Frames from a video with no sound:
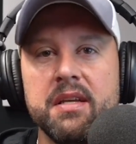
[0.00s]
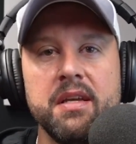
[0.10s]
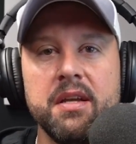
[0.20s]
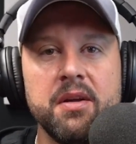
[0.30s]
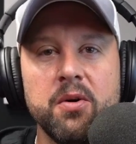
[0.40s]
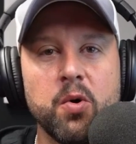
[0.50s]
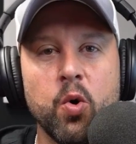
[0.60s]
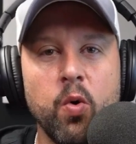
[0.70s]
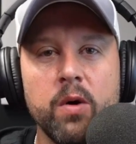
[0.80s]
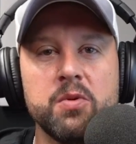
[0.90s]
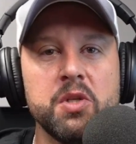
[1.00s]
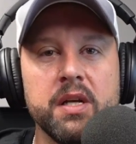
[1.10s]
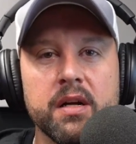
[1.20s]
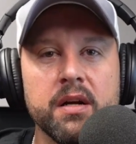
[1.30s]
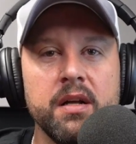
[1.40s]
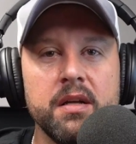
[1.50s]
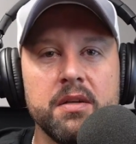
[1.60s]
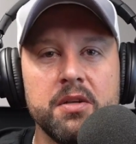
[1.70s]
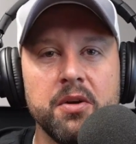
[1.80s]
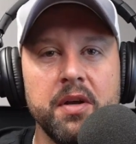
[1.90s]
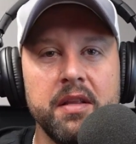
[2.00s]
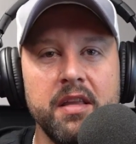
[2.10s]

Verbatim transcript: you know, quotes here during